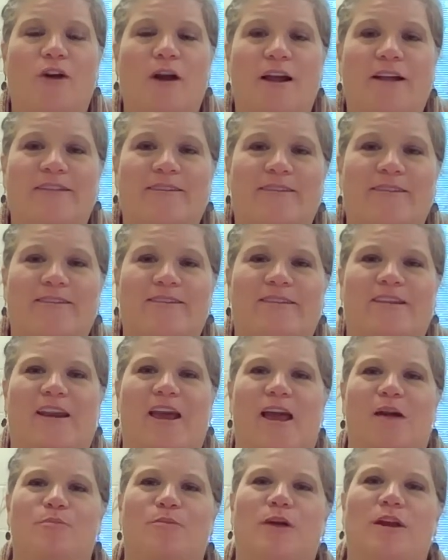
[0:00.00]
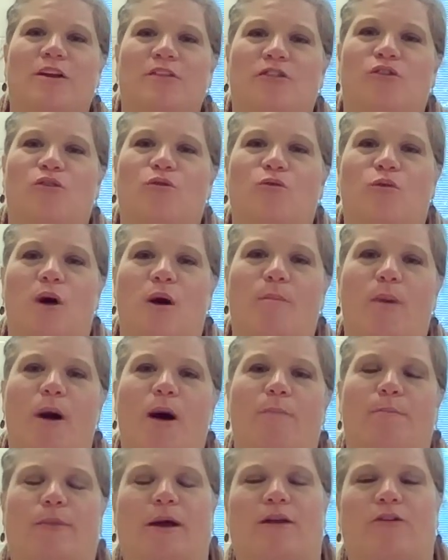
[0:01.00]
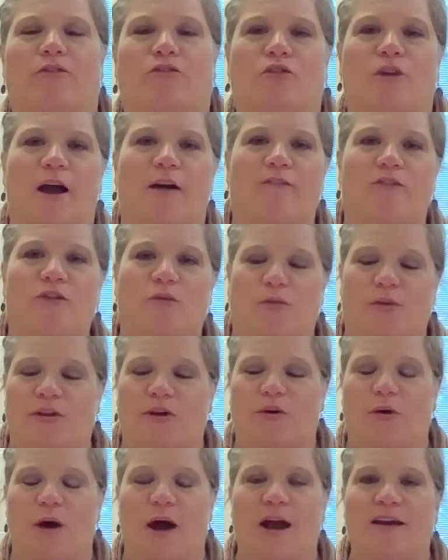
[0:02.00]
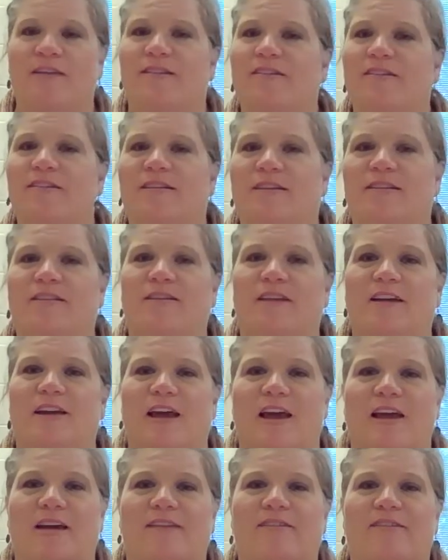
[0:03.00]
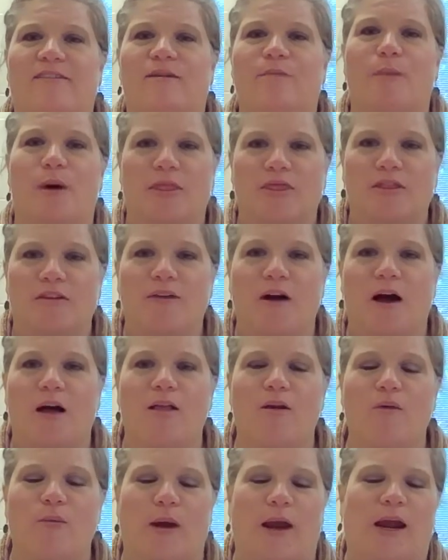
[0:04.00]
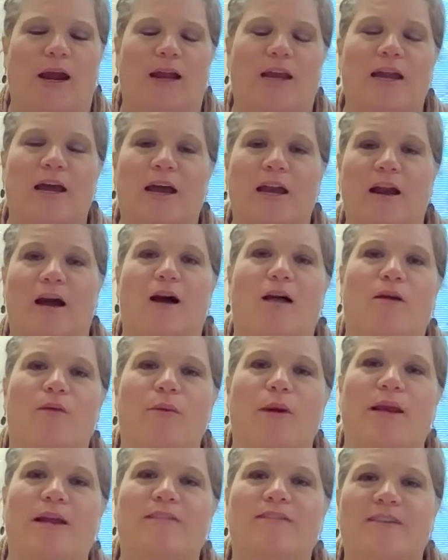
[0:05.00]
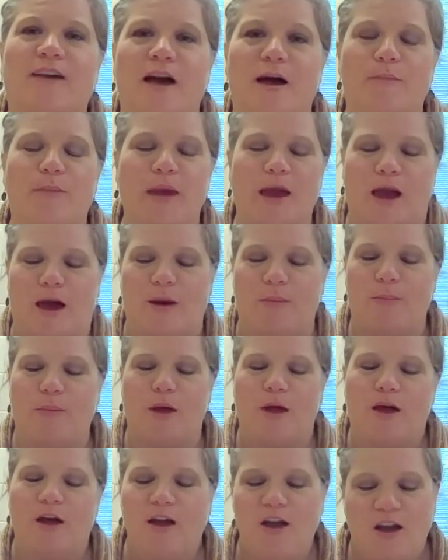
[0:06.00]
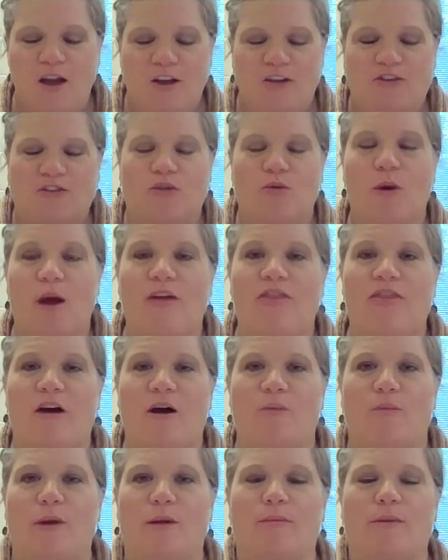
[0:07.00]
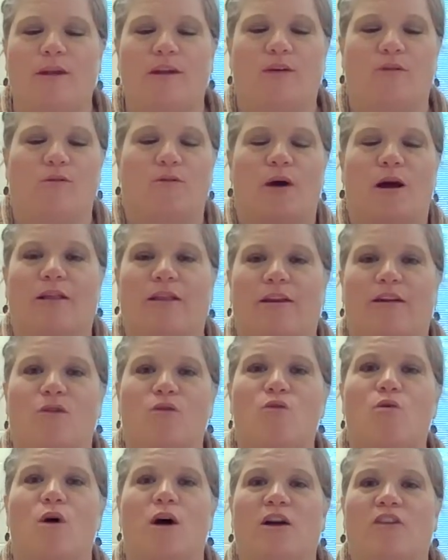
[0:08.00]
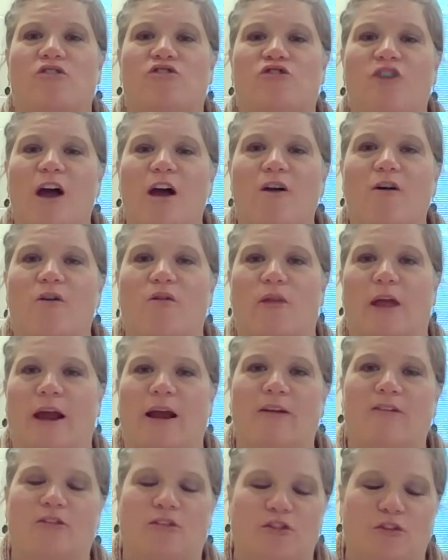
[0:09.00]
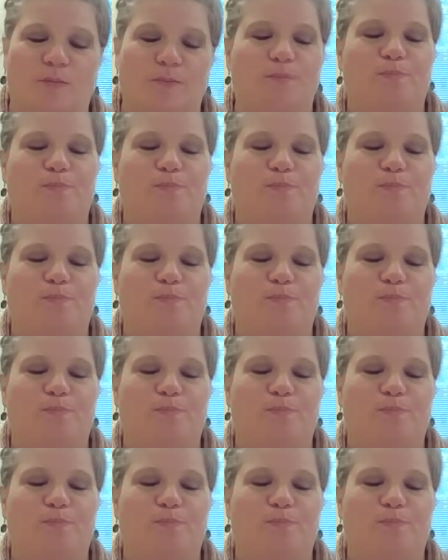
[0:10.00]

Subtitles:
friends, today I'm going to do a pumpkin craft with you guys since it is the month of Halloween and Halloween is coming up. So I thought we would do a little jack-o'-lantern.